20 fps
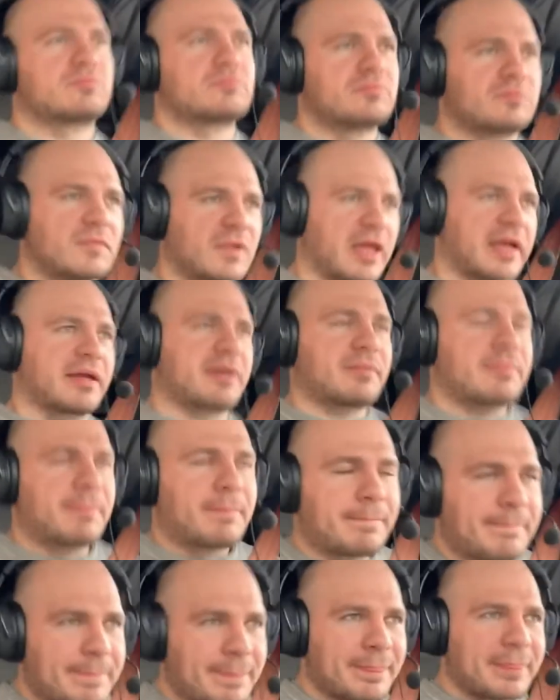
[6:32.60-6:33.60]
Like
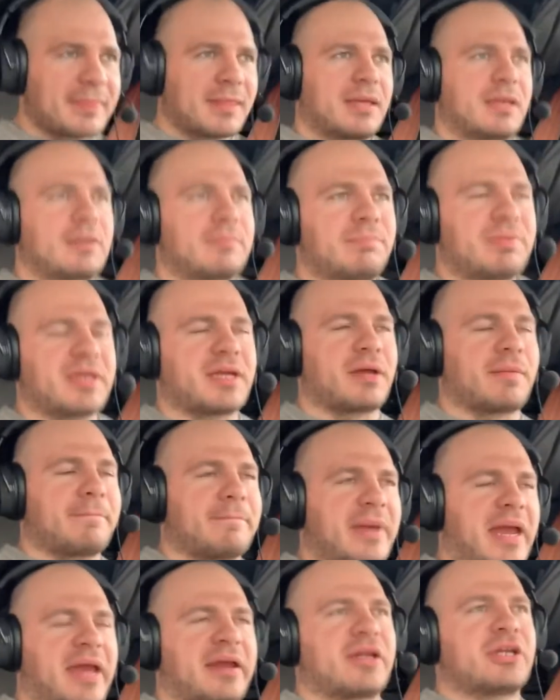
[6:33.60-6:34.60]
being a
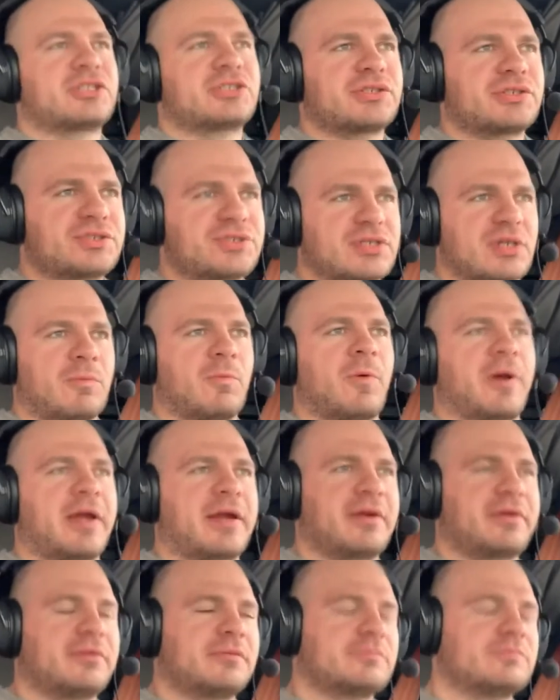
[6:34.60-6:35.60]
manager
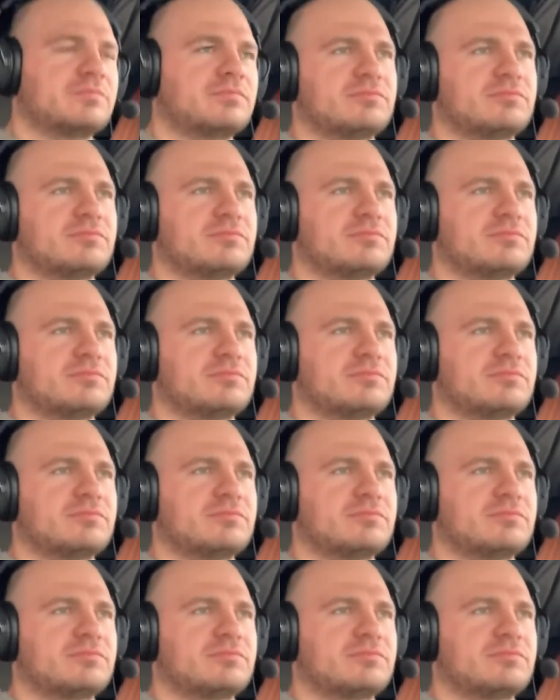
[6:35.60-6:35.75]
somewhere,